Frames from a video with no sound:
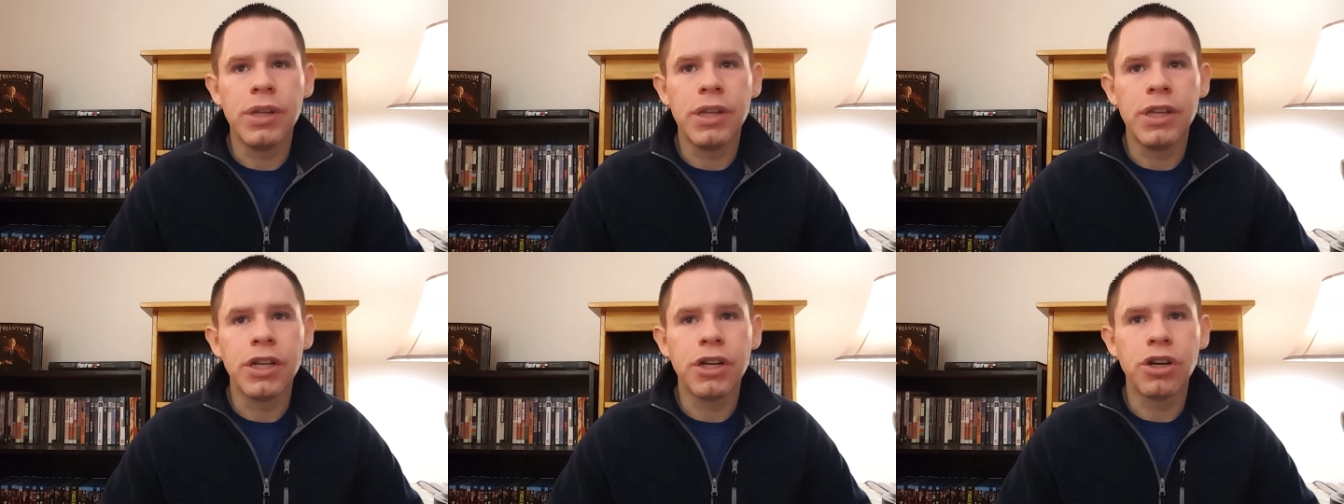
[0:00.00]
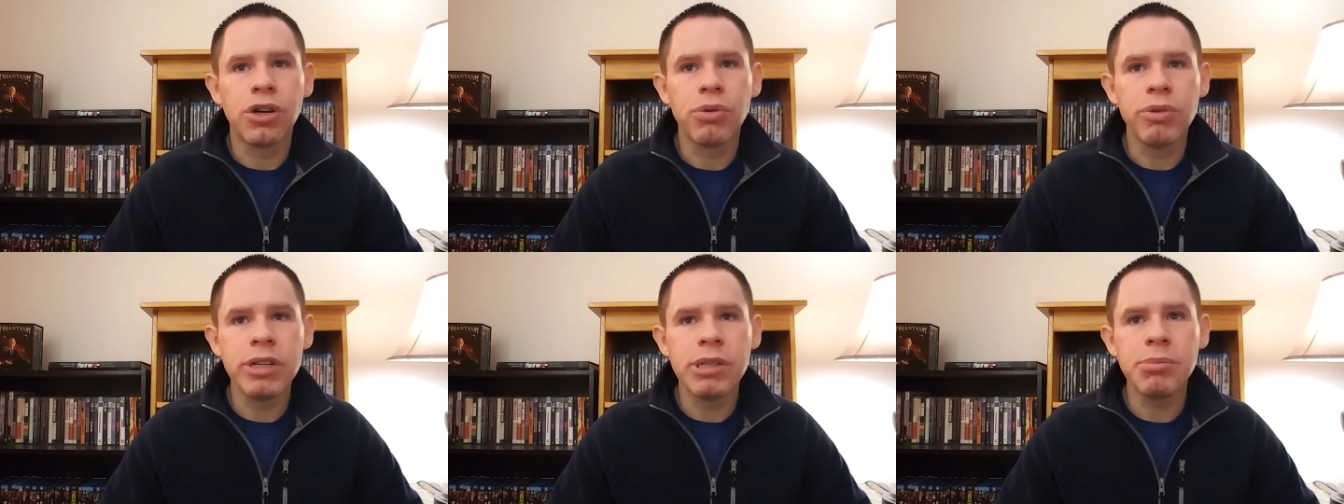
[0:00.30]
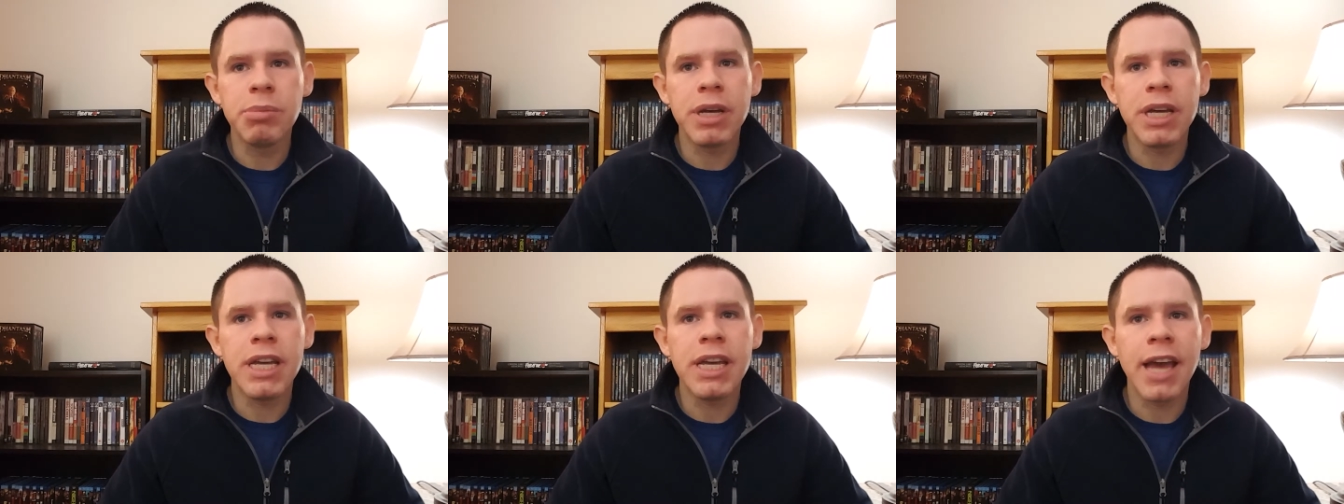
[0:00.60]
the
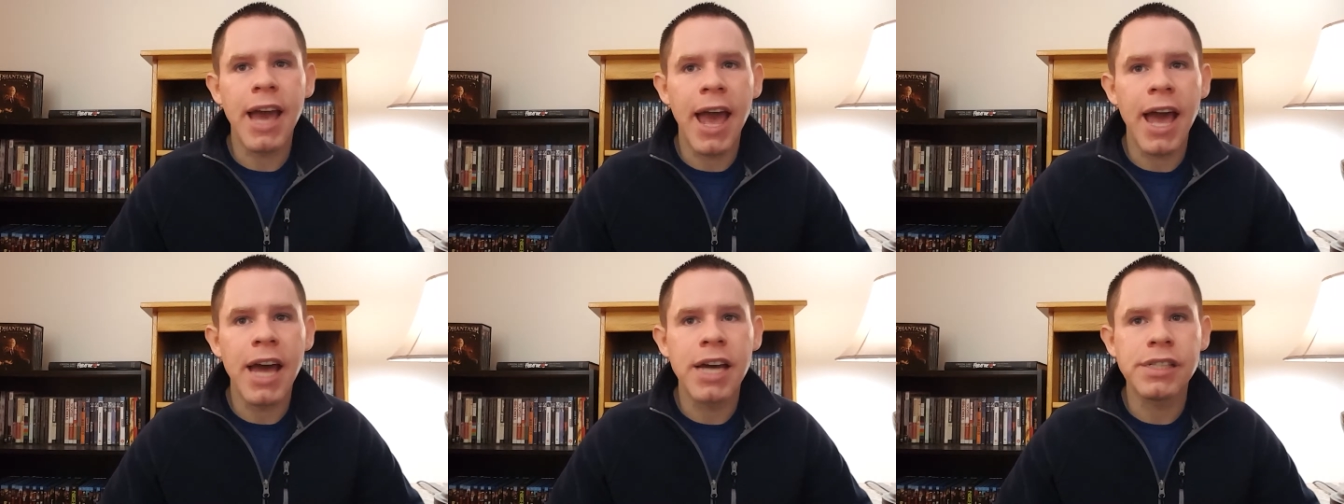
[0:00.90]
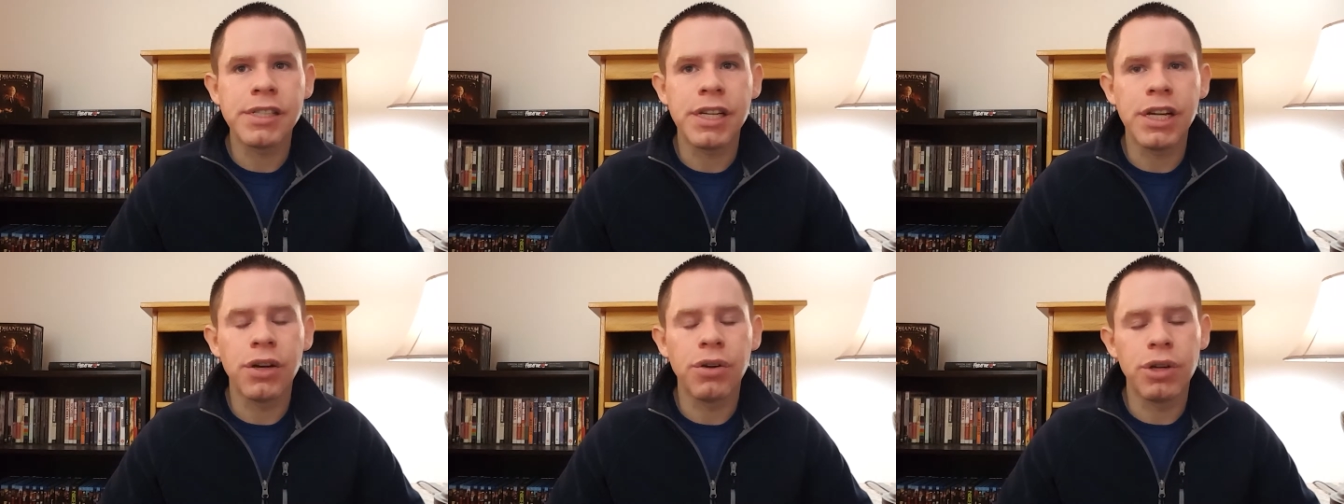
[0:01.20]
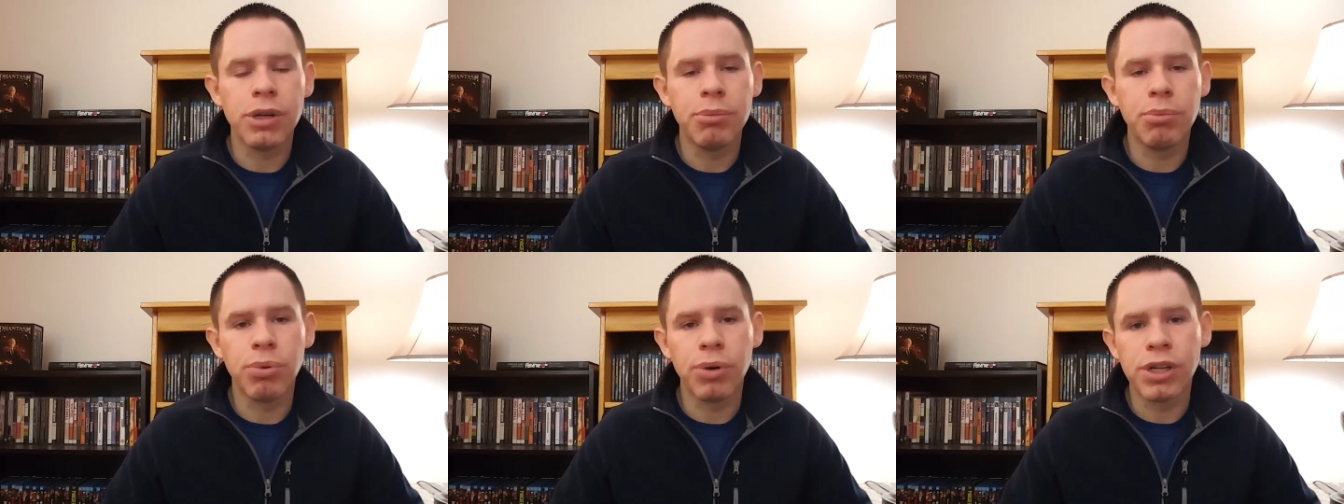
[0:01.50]
charisma he has here,
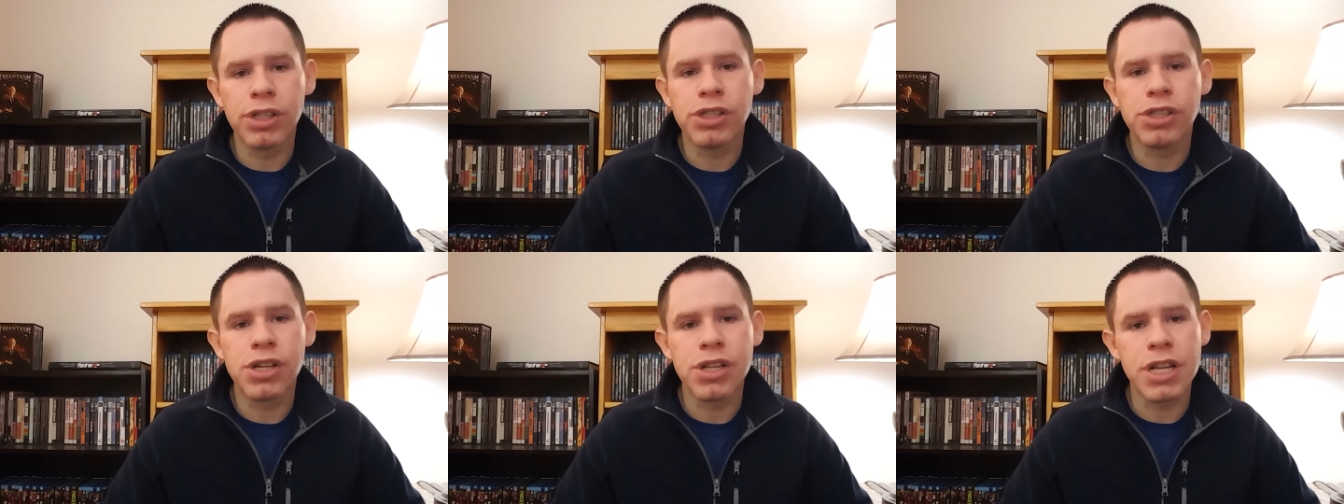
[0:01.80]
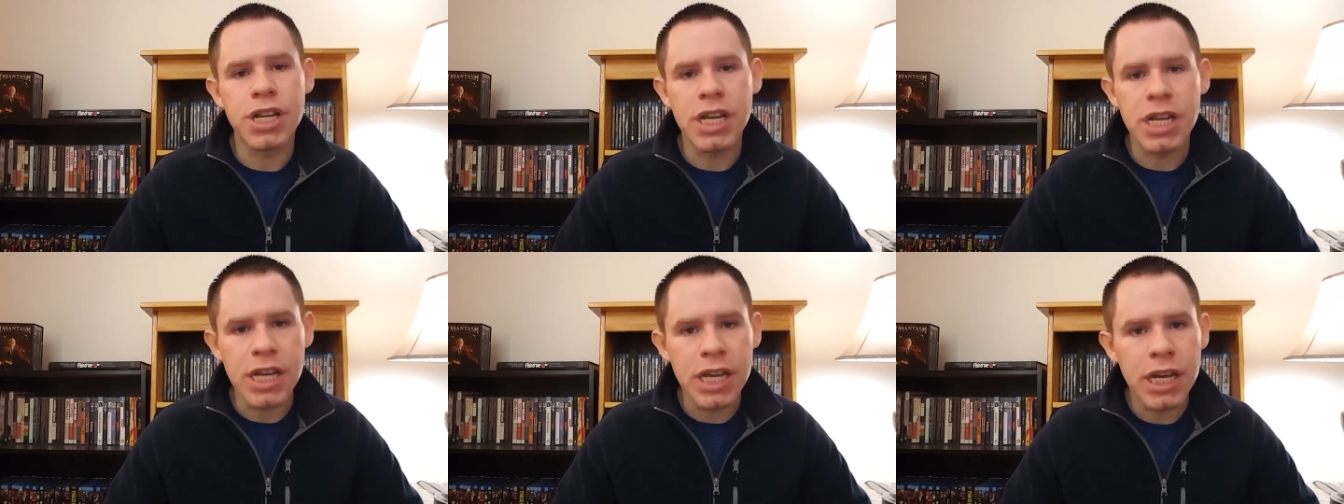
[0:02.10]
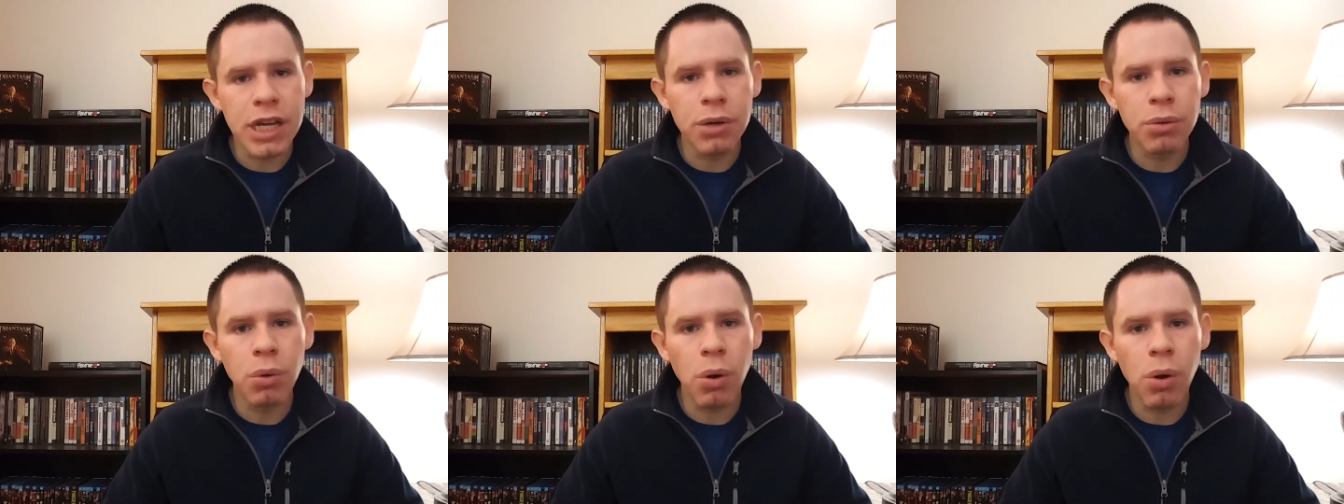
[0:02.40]
he brings to the
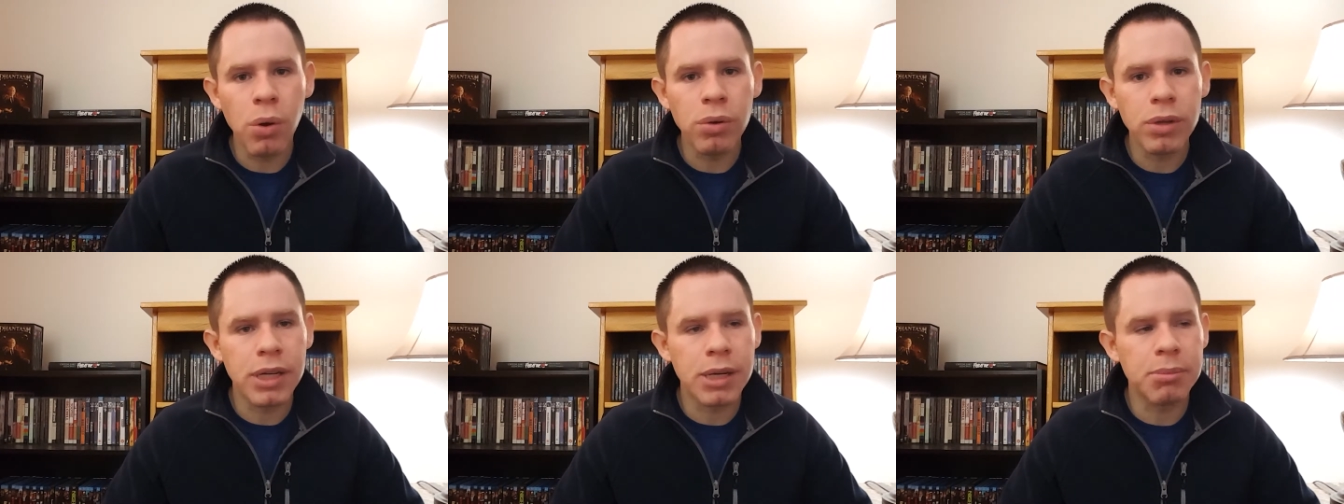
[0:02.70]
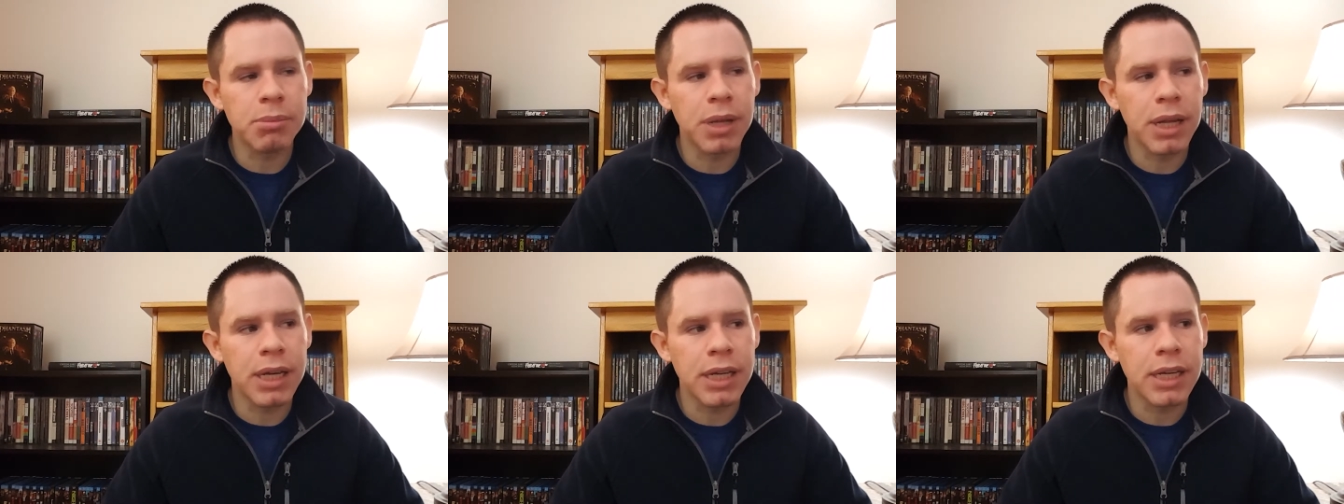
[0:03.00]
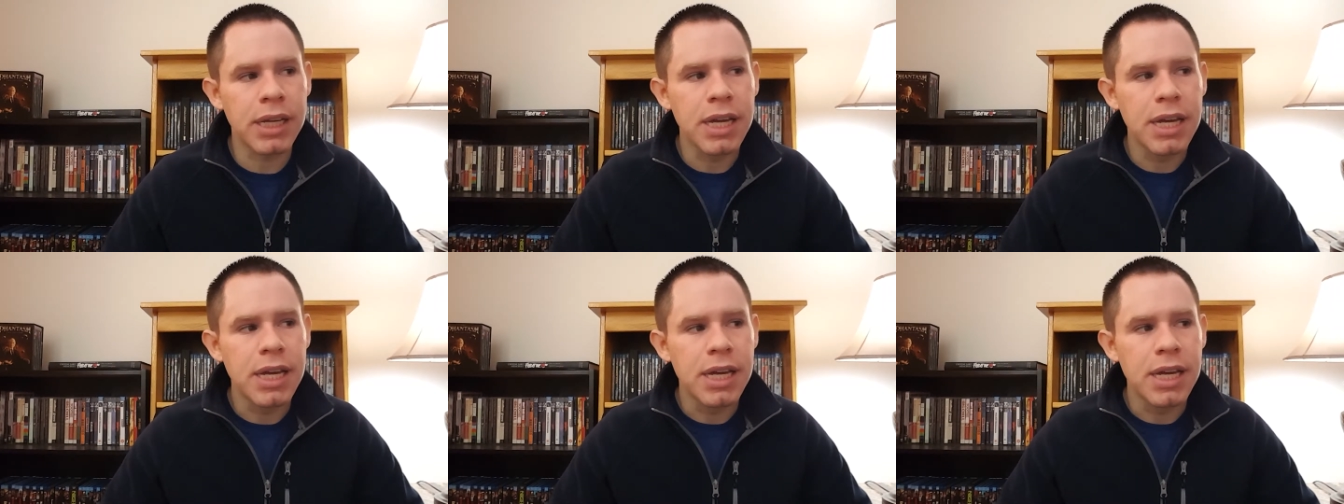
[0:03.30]
Negan role, and I'm like,